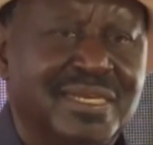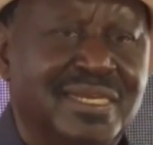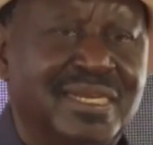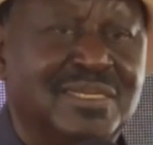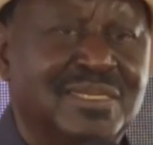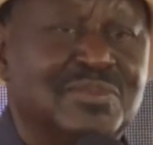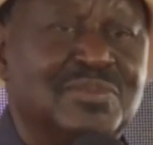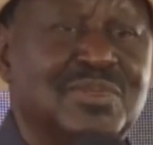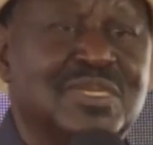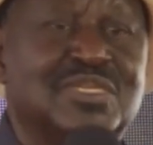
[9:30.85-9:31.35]

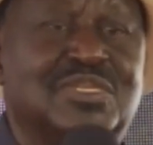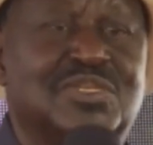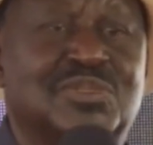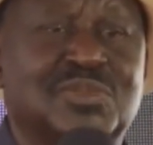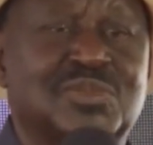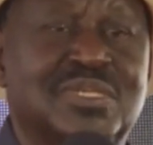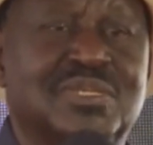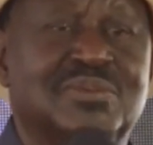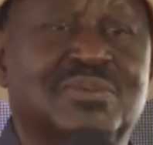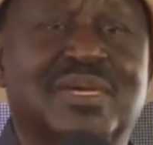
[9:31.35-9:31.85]
and yours
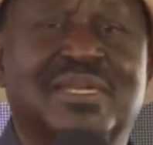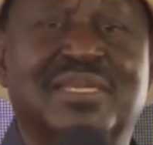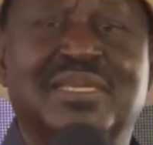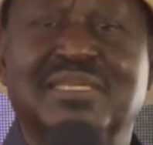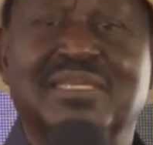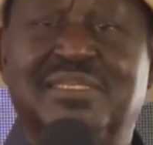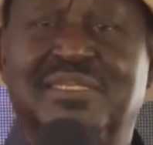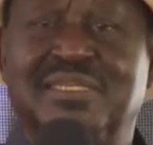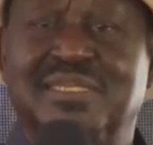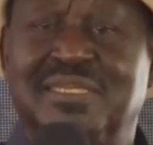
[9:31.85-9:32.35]
truly were
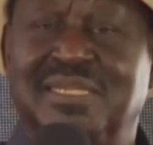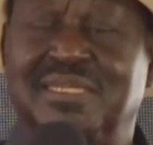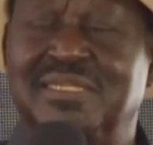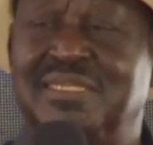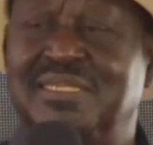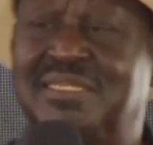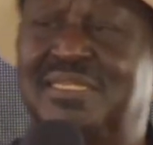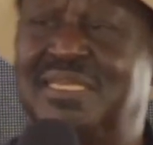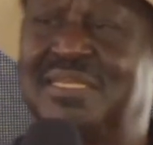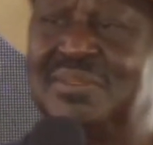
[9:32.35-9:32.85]
arrested and
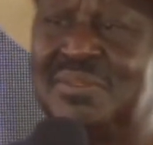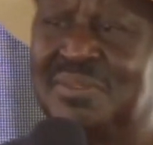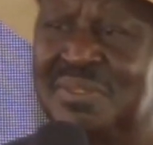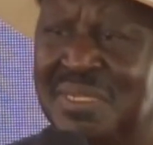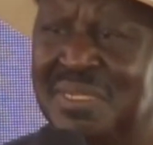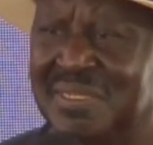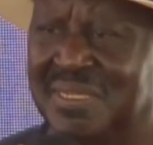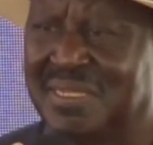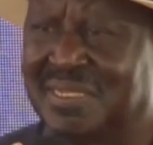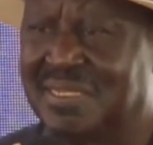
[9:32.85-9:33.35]
detained
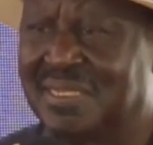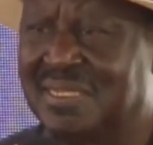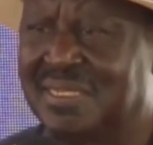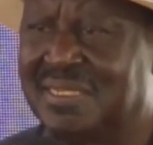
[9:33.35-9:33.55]
together.